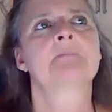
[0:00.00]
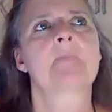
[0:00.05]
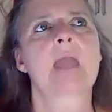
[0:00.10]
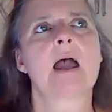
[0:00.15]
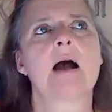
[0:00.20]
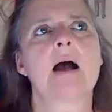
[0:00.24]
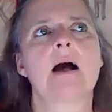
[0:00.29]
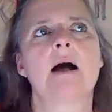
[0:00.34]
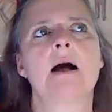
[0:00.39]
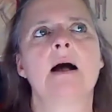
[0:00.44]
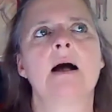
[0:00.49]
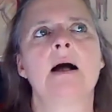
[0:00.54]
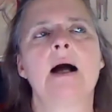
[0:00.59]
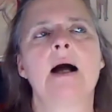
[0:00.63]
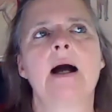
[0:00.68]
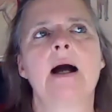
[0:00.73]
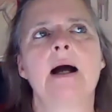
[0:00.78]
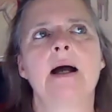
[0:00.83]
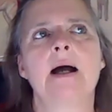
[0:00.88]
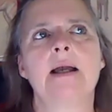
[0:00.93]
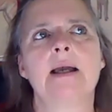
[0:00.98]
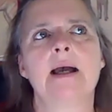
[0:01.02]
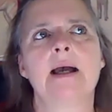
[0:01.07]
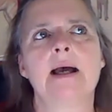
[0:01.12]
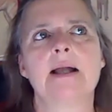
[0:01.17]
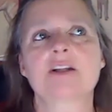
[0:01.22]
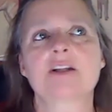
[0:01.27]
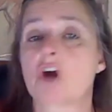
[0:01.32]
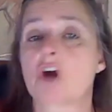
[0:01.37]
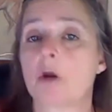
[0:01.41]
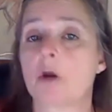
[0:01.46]
I
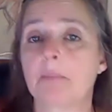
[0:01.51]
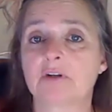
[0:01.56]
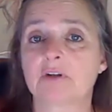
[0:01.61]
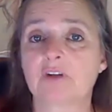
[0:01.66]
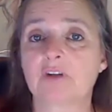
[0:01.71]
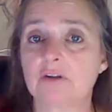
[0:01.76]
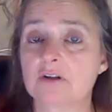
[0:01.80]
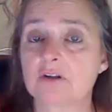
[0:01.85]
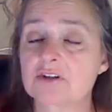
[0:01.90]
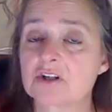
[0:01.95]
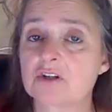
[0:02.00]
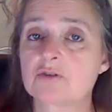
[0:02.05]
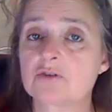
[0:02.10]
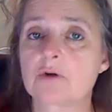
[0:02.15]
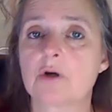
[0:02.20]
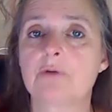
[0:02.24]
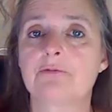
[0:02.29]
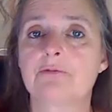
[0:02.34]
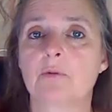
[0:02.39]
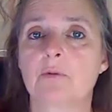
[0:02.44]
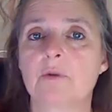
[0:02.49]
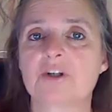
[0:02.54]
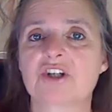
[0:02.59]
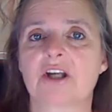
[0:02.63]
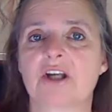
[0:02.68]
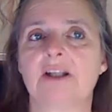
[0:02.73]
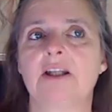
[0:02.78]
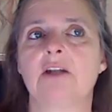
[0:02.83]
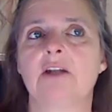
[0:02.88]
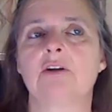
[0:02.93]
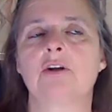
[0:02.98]
had carpal tunnel syndrome, for which I
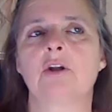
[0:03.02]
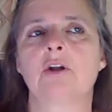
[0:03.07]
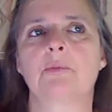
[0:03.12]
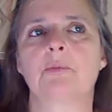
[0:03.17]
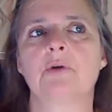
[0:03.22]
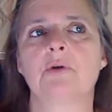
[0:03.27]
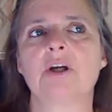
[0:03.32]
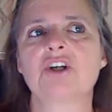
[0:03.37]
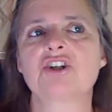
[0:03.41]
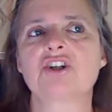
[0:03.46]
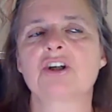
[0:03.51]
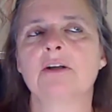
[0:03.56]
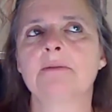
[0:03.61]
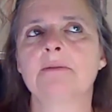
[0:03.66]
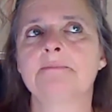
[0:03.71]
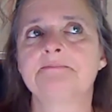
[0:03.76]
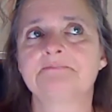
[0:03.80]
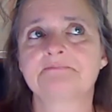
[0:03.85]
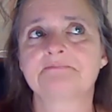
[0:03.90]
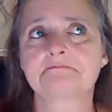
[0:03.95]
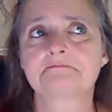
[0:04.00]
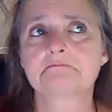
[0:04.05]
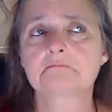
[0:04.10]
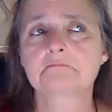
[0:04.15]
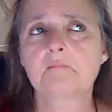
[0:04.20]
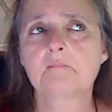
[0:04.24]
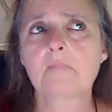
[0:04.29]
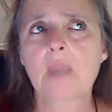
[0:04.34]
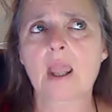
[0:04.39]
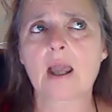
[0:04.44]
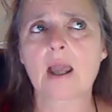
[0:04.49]
needed an operation.
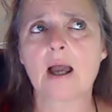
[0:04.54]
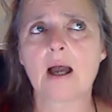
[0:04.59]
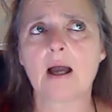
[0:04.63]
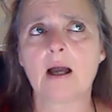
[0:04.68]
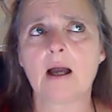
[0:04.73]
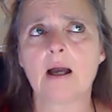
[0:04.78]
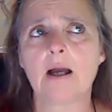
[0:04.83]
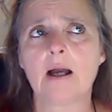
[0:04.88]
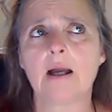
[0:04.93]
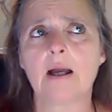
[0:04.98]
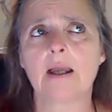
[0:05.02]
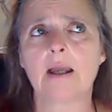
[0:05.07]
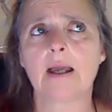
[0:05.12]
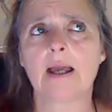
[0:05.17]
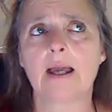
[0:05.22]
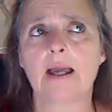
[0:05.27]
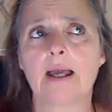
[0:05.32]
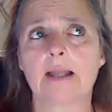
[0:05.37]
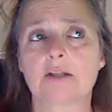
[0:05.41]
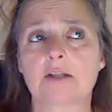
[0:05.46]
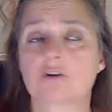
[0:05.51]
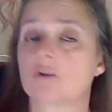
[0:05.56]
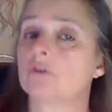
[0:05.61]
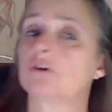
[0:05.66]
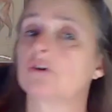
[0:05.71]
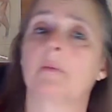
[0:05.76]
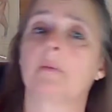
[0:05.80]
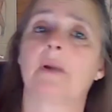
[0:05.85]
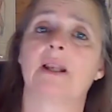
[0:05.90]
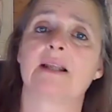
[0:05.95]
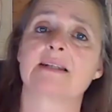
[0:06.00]
I had
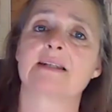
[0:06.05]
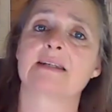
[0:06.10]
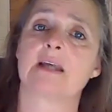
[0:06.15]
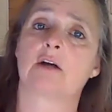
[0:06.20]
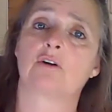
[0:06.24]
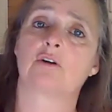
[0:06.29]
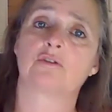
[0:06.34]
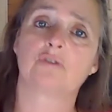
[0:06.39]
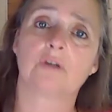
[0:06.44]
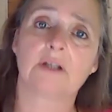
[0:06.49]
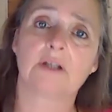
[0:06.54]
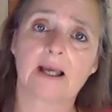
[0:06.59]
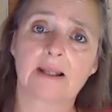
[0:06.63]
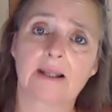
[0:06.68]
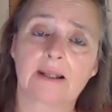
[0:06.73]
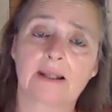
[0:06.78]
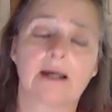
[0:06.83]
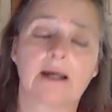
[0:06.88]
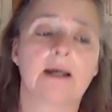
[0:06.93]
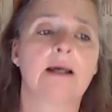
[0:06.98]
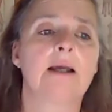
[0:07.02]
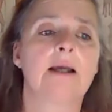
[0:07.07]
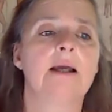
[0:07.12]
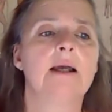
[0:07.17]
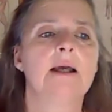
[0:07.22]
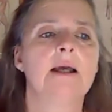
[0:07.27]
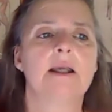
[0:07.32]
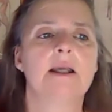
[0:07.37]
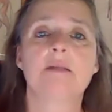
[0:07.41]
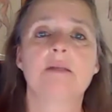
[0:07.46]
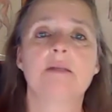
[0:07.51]
chondromalacia rotuliana
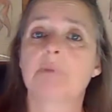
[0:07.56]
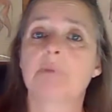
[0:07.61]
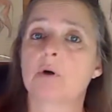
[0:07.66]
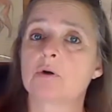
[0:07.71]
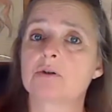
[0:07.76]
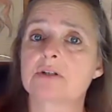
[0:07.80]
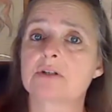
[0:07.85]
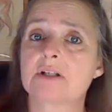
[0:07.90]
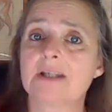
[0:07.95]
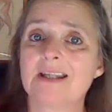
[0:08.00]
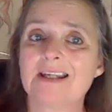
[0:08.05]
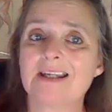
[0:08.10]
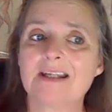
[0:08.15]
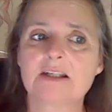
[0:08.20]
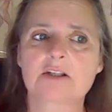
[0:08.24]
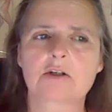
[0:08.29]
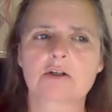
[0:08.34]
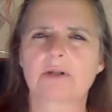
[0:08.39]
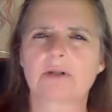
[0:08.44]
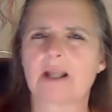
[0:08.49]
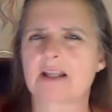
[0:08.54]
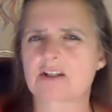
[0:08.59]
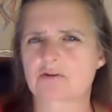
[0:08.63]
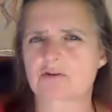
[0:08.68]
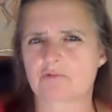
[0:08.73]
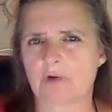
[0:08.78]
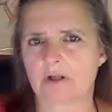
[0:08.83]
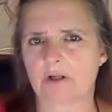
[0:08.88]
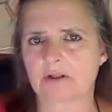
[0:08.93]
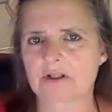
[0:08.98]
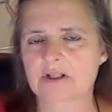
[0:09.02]
in both knees, so that's
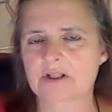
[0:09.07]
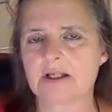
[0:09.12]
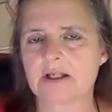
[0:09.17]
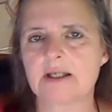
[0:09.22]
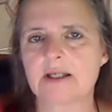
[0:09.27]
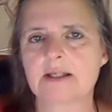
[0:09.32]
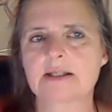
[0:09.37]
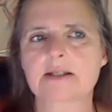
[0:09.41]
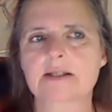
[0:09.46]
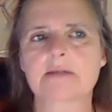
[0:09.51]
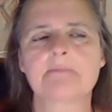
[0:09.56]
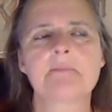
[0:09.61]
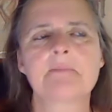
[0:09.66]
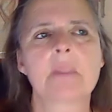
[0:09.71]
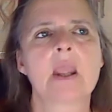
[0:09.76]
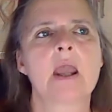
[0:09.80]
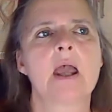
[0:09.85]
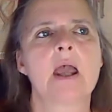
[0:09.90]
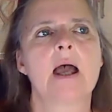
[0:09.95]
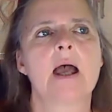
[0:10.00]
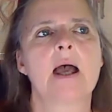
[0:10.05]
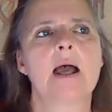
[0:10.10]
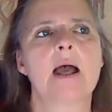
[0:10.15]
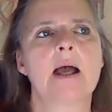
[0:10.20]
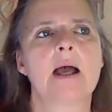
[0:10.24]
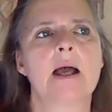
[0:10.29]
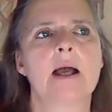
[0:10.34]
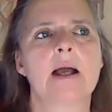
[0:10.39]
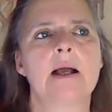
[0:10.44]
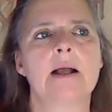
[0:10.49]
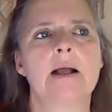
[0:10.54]
runner's knees.
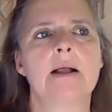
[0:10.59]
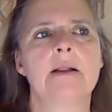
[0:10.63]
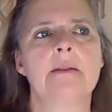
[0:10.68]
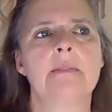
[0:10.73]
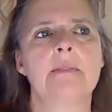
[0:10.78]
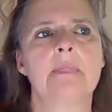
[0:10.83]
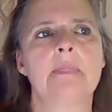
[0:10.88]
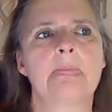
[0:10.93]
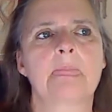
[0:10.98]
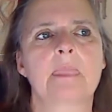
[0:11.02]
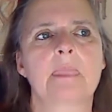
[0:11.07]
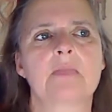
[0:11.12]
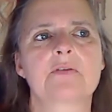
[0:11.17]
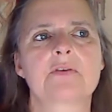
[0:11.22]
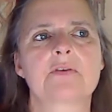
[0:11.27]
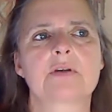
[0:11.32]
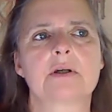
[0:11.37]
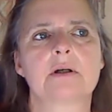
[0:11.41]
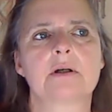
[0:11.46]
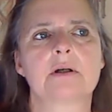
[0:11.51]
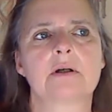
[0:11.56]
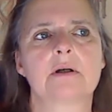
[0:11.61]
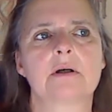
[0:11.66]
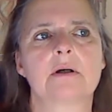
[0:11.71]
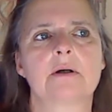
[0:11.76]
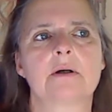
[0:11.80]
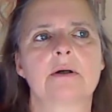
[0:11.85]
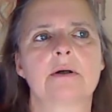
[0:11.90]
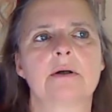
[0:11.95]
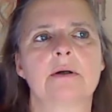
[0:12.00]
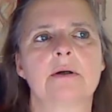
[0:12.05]
And
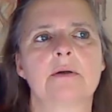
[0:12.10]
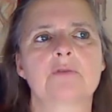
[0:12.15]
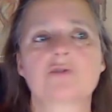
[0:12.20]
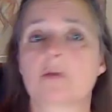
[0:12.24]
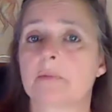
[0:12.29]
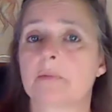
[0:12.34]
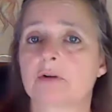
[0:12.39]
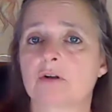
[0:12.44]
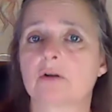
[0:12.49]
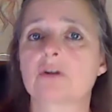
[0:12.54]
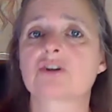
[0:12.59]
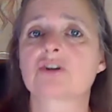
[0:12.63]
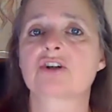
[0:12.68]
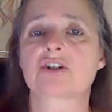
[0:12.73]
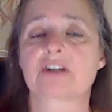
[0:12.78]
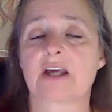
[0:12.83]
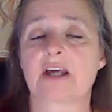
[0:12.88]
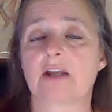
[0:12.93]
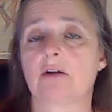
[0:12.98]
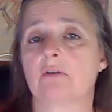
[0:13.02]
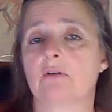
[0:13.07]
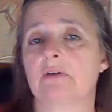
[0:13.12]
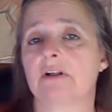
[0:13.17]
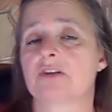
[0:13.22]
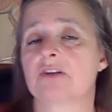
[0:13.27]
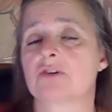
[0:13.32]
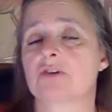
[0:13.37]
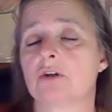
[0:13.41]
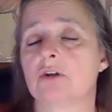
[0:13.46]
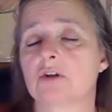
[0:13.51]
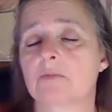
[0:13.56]
the traumatologist had already
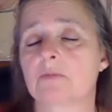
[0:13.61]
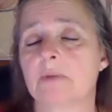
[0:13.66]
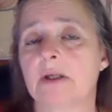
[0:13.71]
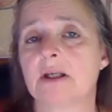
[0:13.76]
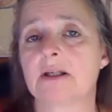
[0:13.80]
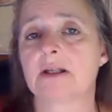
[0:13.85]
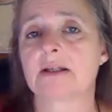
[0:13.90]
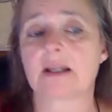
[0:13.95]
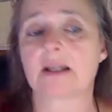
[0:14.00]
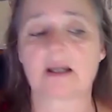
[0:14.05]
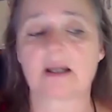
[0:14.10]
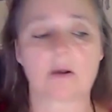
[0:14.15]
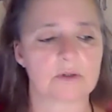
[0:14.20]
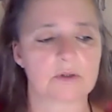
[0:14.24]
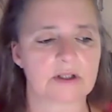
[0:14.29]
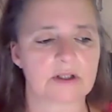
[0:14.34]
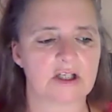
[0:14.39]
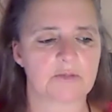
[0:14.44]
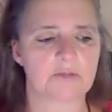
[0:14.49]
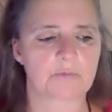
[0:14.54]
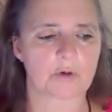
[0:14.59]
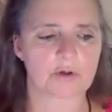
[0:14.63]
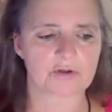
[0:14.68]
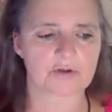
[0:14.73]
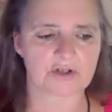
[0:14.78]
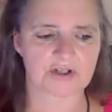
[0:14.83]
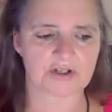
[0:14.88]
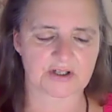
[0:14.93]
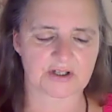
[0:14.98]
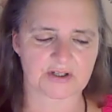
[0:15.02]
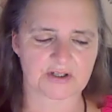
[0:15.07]
told me that I would need
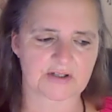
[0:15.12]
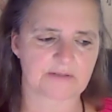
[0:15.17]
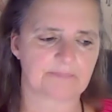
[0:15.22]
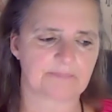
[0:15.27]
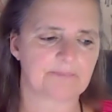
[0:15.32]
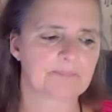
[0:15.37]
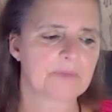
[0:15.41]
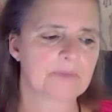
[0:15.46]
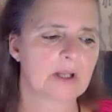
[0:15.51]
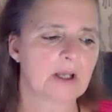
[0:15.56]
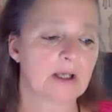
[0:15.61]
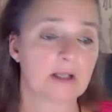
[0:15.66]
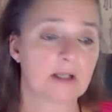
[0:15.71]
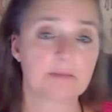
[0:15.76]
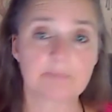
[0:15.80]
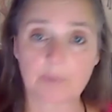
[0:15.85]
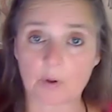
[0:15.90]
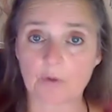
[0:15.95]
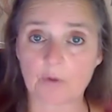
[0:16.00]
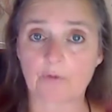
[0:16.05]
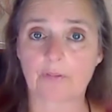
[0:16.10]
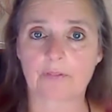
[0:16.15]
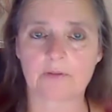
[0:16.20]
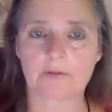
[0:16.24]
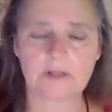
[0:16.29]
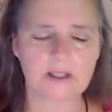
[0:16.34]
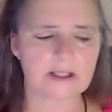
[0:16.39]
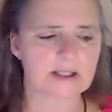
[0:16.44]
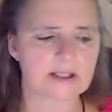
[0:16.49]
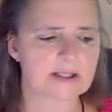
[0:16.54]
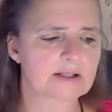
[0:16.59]
prostheses in both
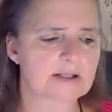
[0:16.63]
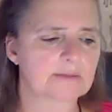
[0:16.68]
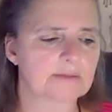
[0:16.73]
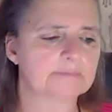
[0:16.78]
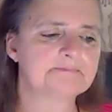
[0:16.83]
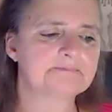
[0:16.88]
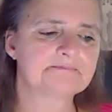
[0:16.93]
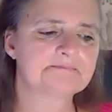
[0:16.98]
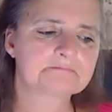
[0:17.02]
knees.